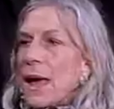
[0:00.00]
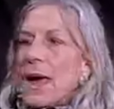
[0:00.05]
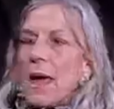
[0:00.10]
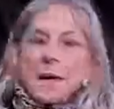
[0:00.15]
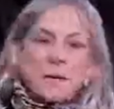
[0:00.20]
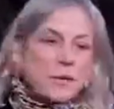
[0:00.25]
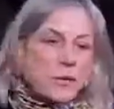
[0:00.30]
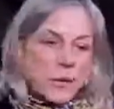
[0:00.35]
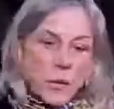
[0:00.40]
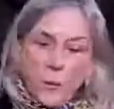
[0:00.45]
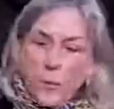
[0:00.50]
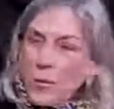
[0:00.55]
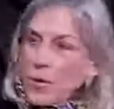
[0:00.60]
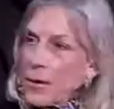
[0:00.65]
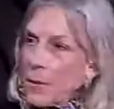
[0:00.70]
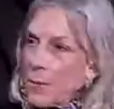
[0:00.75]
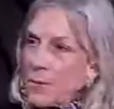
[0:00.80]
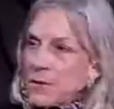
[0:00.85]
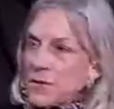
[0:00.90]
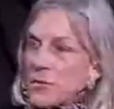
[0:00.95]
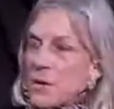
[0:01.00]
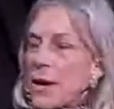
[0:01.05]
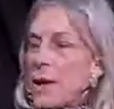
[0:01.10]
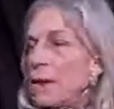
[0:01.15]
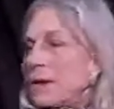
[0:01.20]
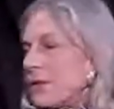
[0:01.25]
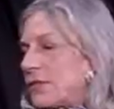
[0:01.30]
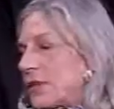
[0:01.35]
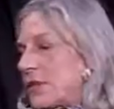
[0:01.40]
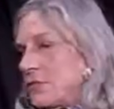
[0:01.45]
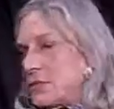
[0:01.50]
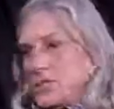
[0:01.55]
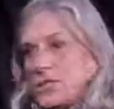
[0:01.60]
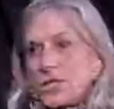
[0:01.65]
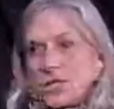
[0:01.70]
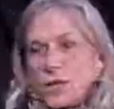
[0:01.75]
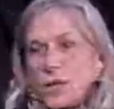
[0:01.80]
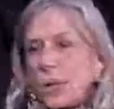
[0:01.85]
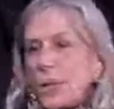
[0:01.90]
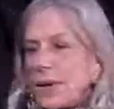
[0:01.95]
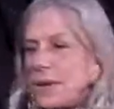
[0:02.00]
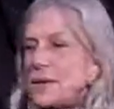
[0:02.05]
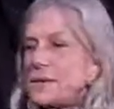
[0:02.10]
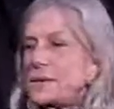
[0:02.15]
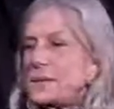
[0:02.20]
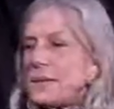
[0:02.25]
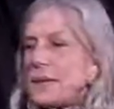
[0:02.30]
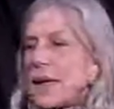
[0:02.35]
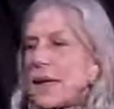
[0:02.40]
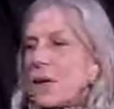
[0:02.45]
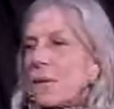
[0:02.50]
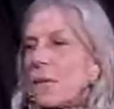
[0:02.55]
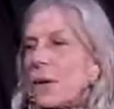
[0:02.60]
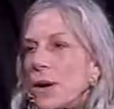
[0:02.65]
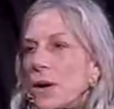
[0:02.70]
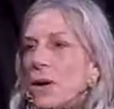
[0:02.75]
and you could put up a trellis and just do beans that way.